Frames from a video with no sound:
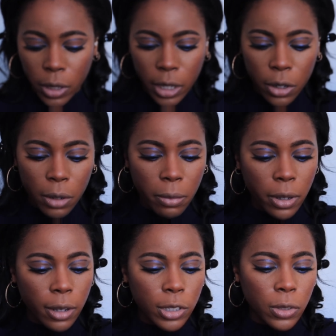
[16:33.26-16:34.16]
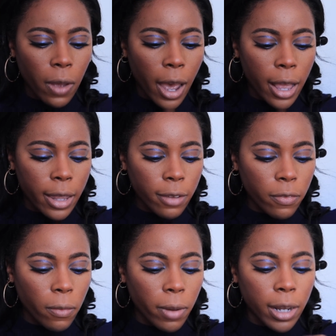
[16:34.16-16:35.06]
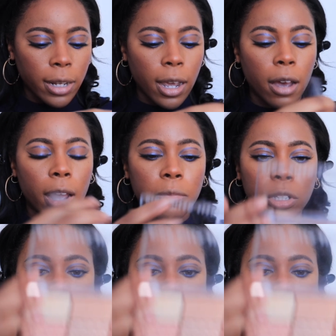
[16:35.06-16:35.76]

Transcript: later, but to highlight for right now, I'm just